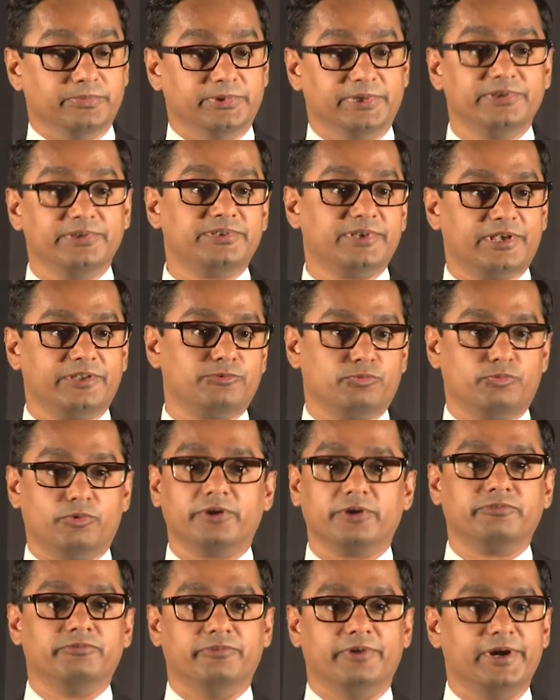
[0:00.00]
This has
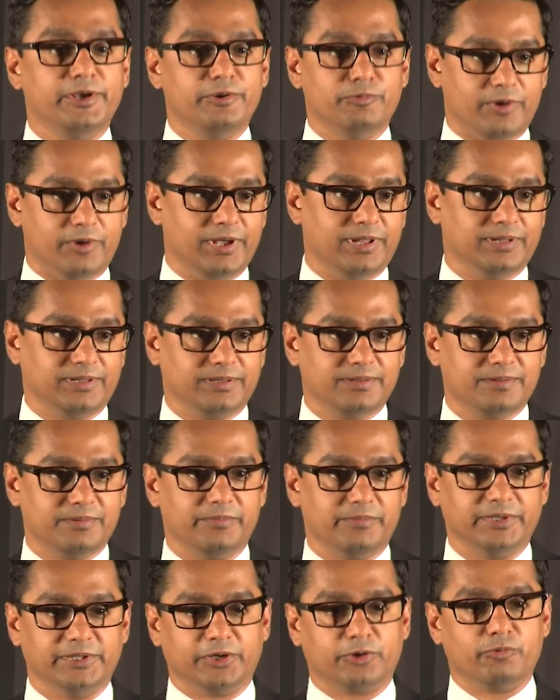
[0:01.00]
worked very well,
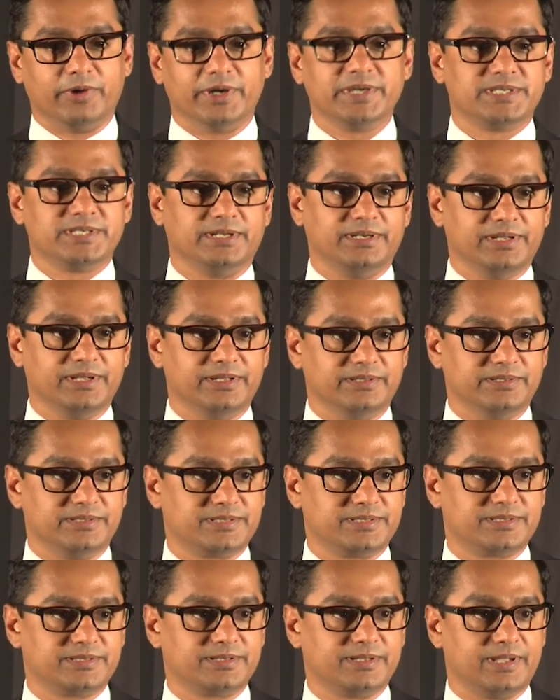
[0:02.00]
but the question
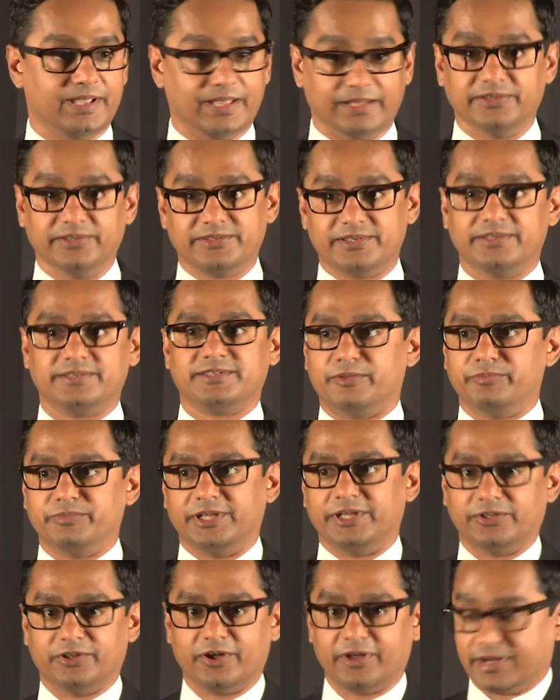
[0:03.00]
is And this is
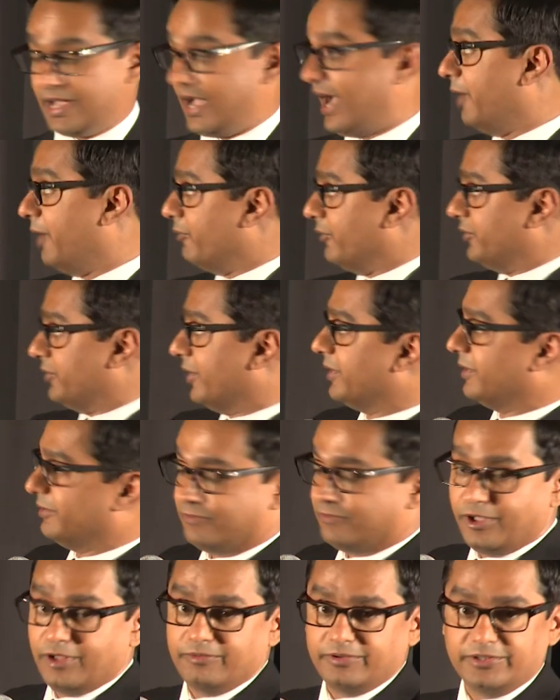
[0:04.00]
something I was not
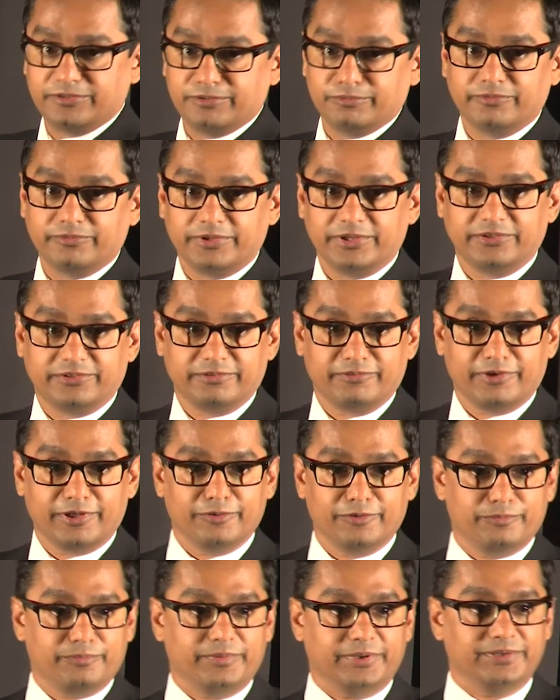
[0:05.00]
involved in some of these
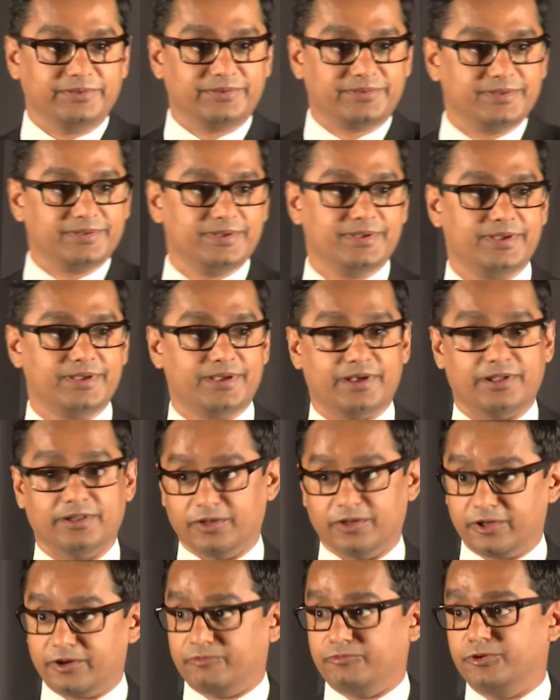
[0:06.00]
developments. A
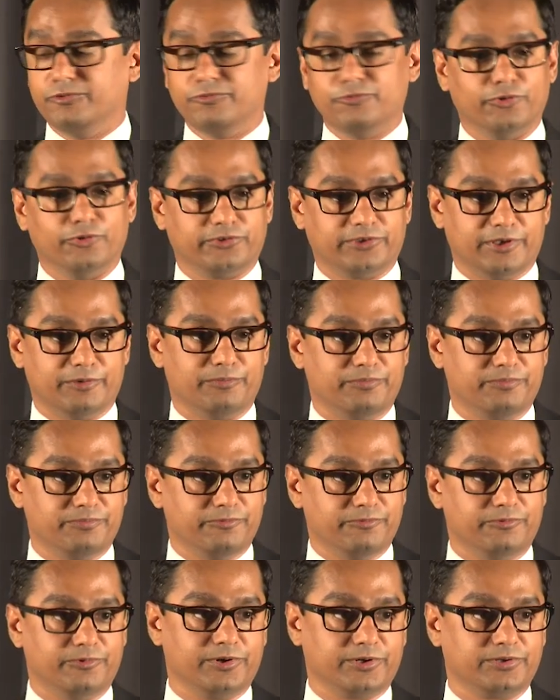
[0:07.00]
lot of you folks have
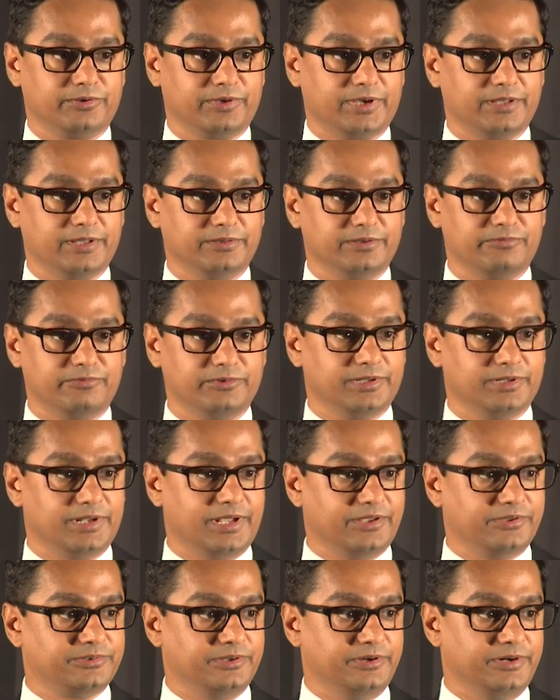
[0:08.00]
worked together for the
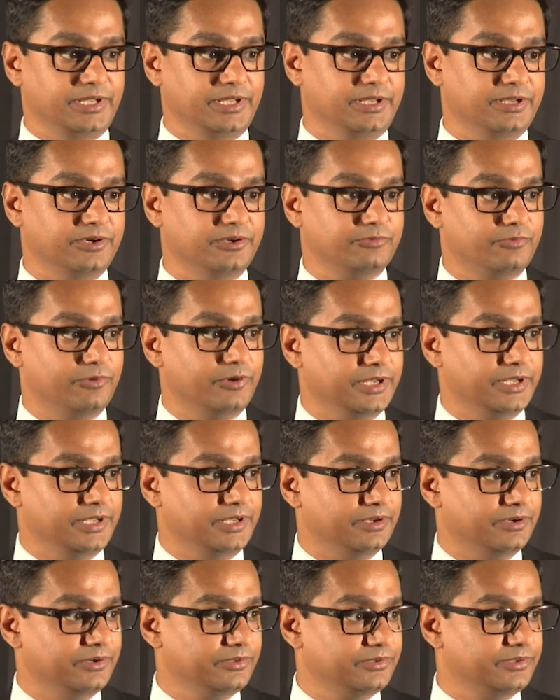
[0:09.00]
last 30 years, 40
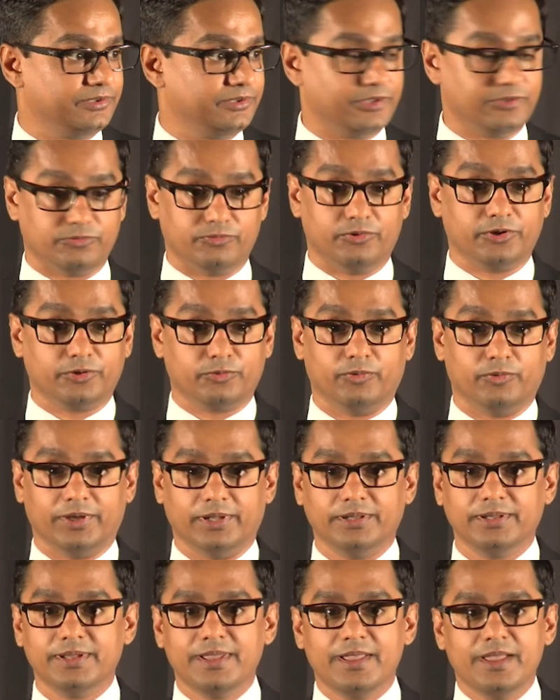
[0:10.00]
years. This has worked
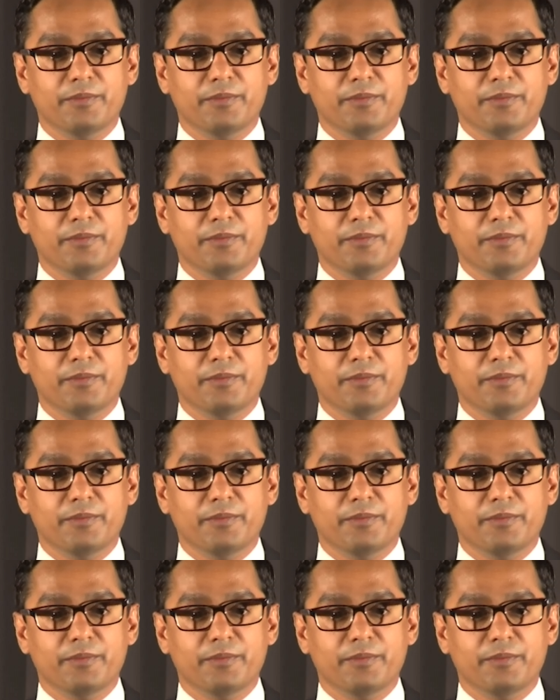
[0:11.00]
well.